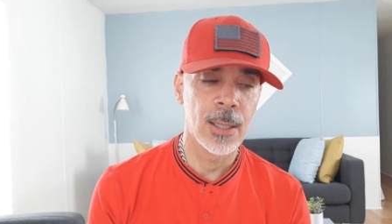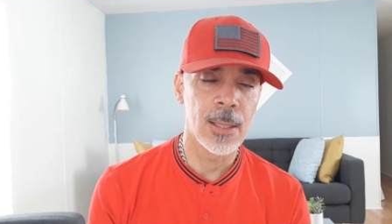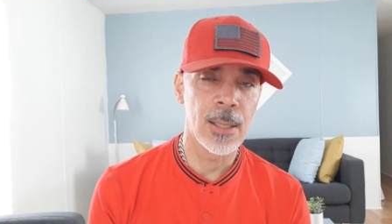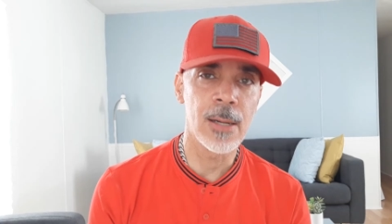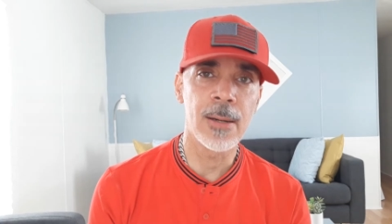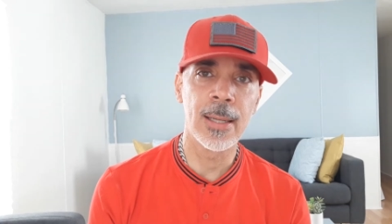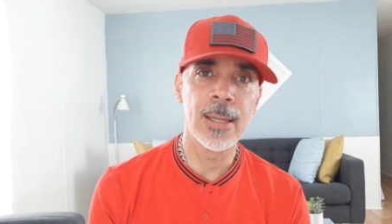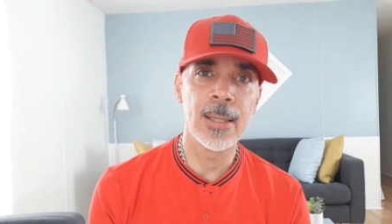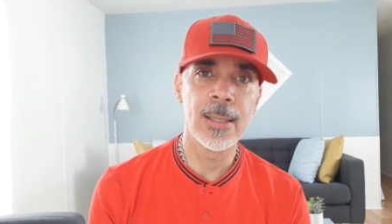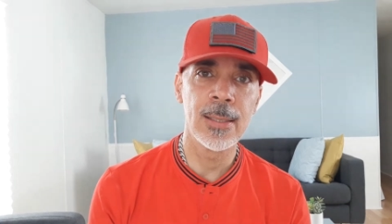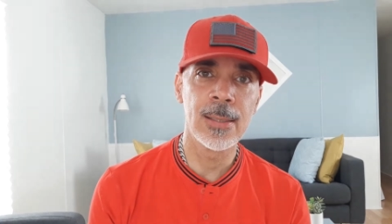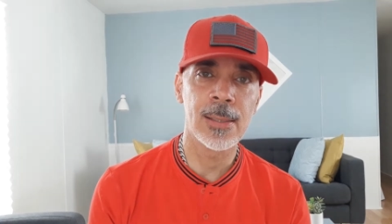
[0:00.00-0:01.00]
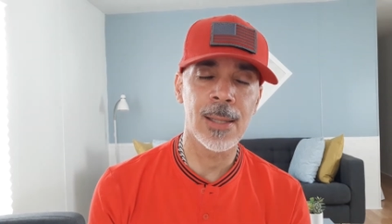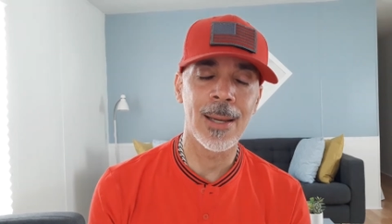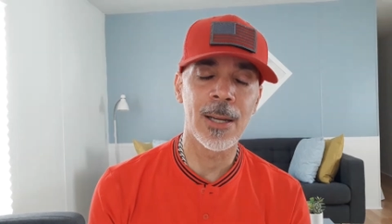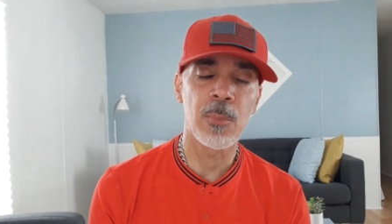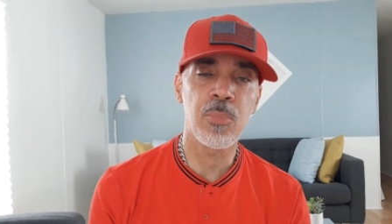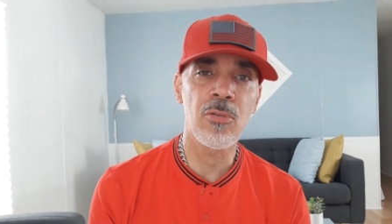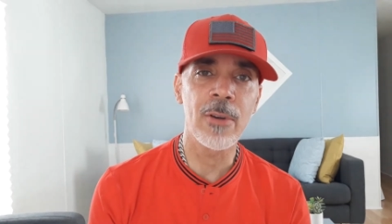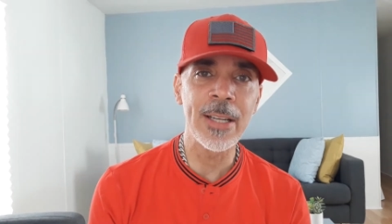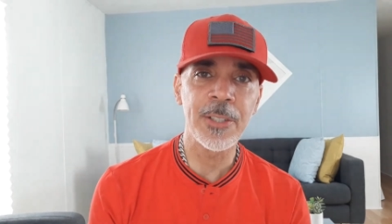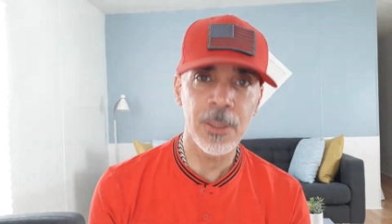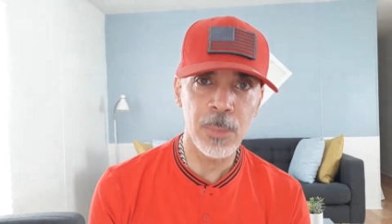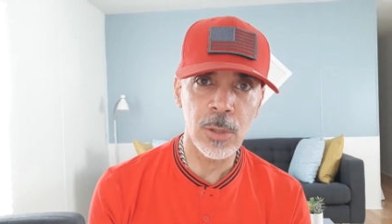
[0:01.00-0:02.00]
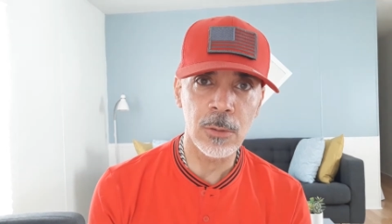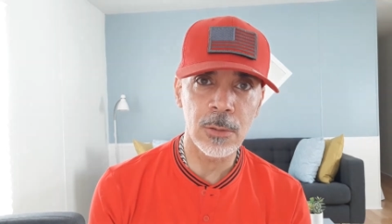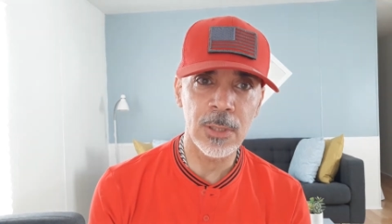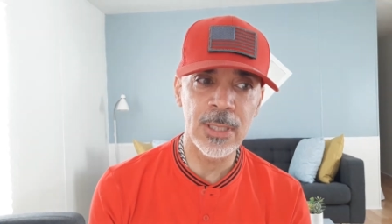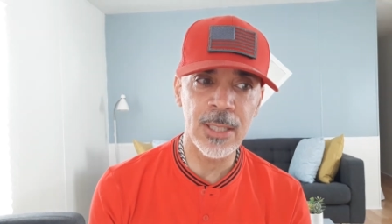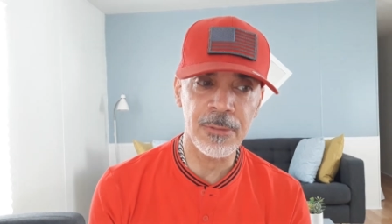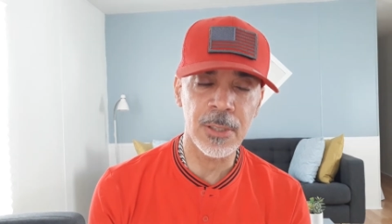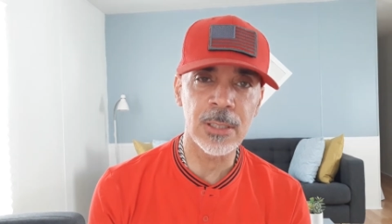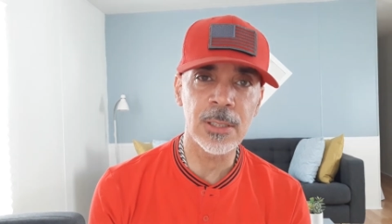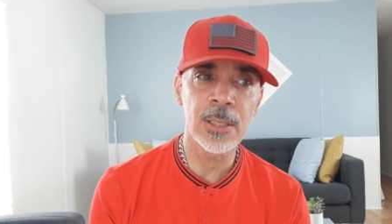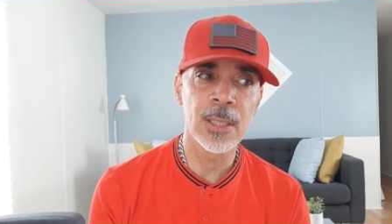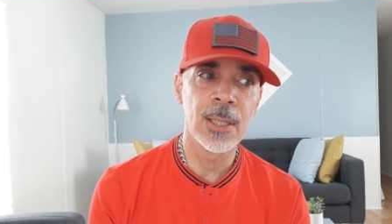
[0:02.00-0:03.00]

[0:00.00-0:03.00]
there is an appreciable difference